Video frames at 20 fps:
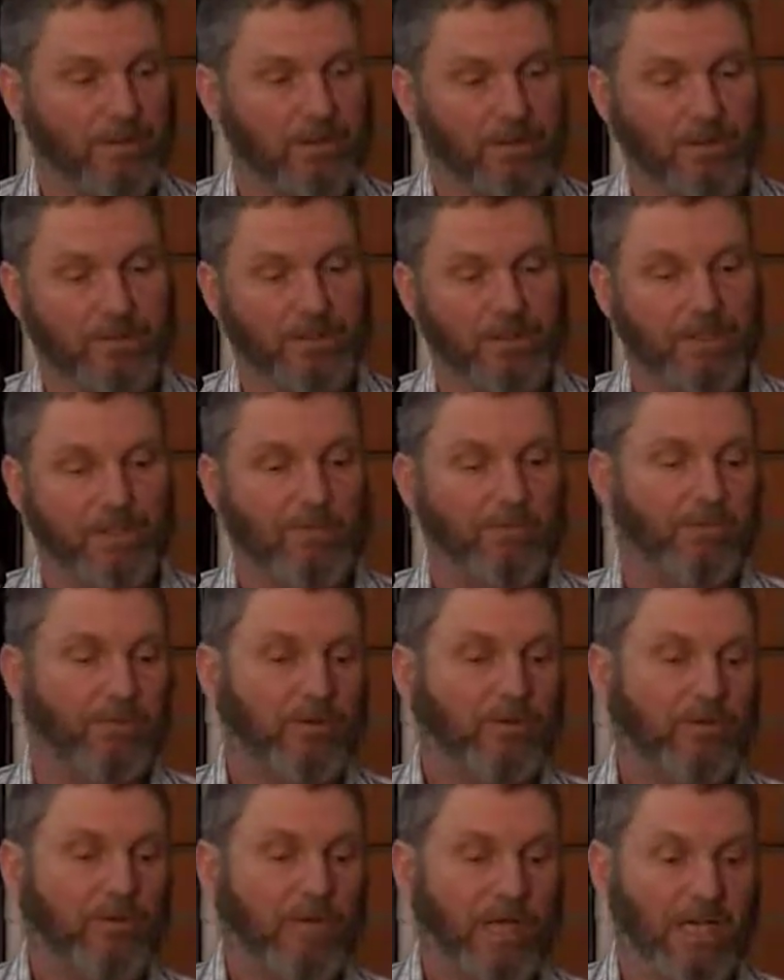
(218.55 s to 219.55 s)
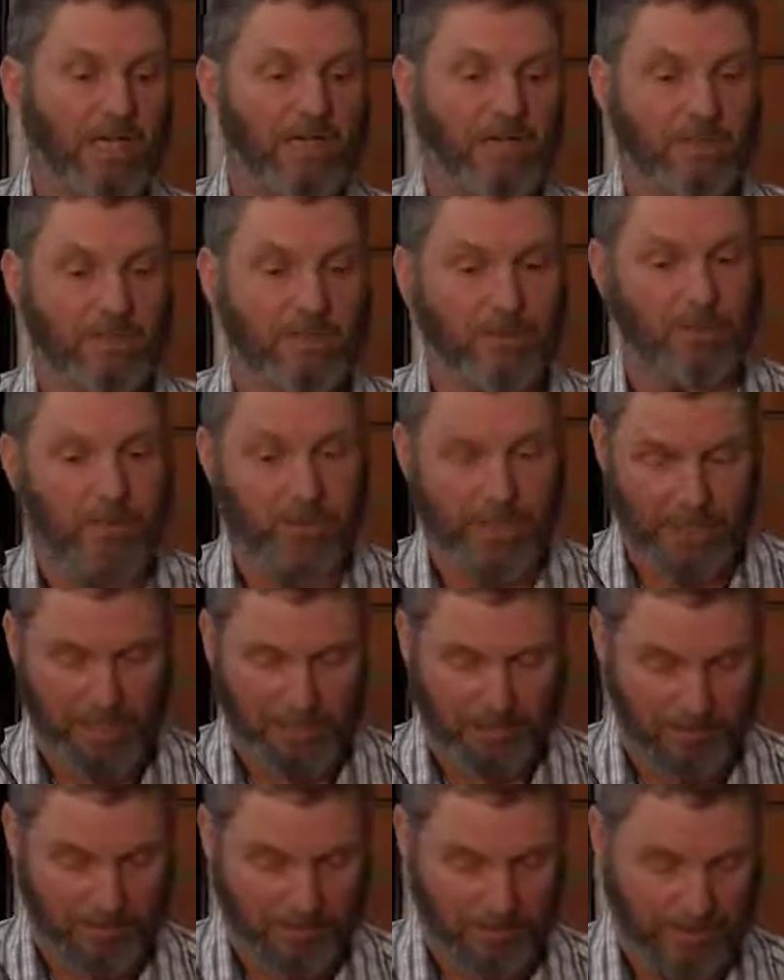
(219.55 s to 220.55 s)
you shift from harvest and
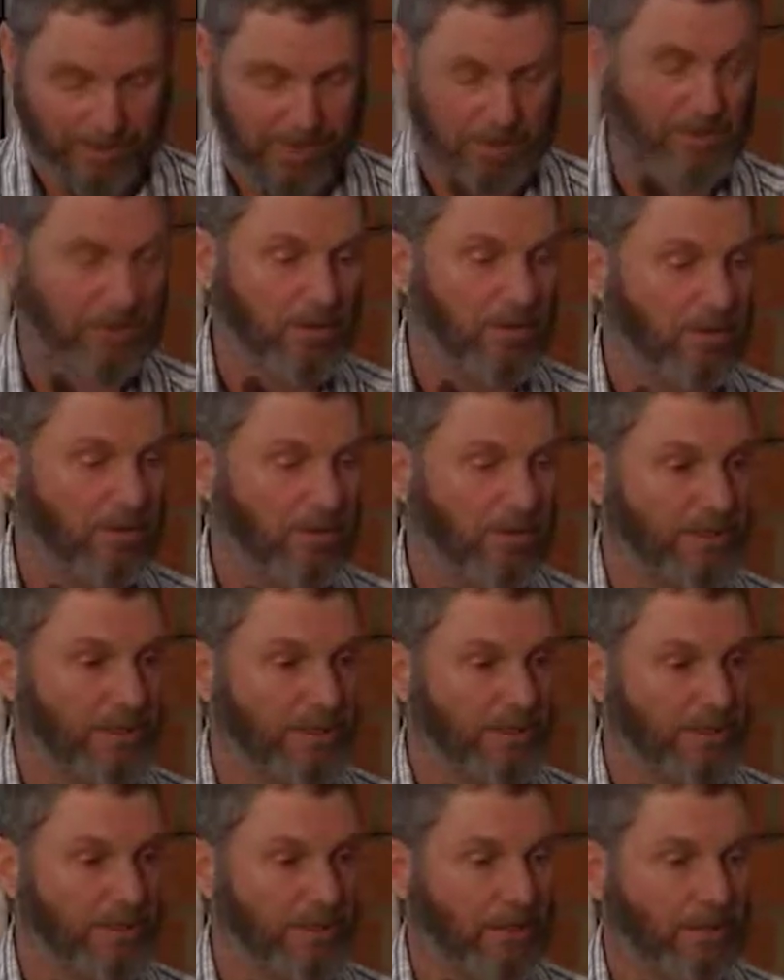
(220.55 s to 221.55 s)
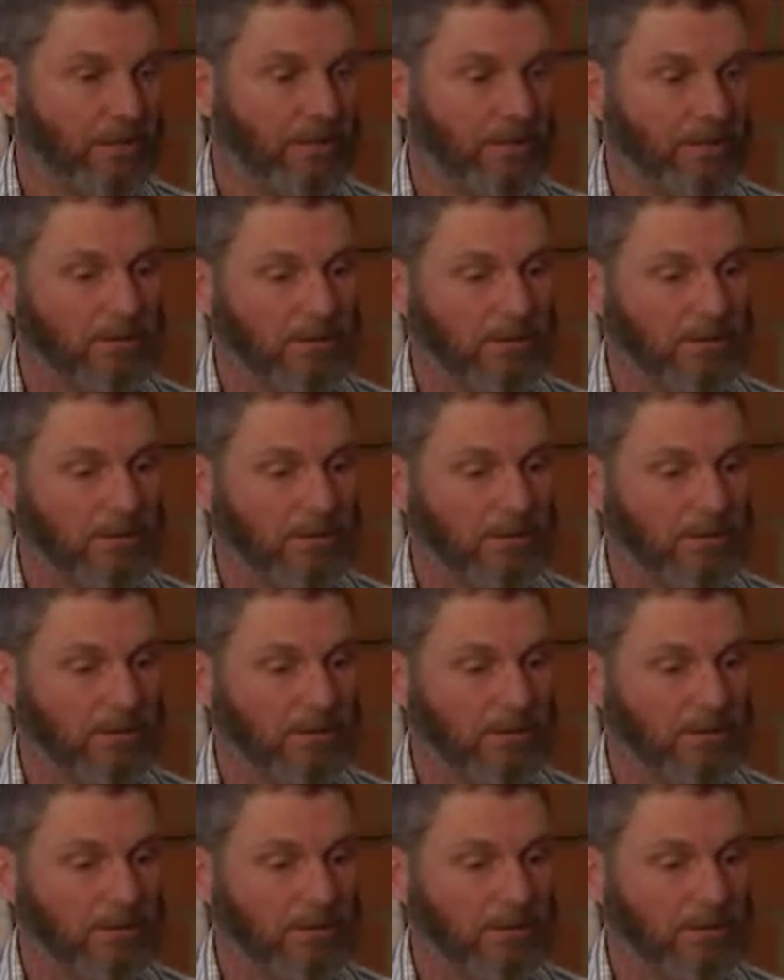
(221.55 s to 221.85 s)
non-harvest criteria.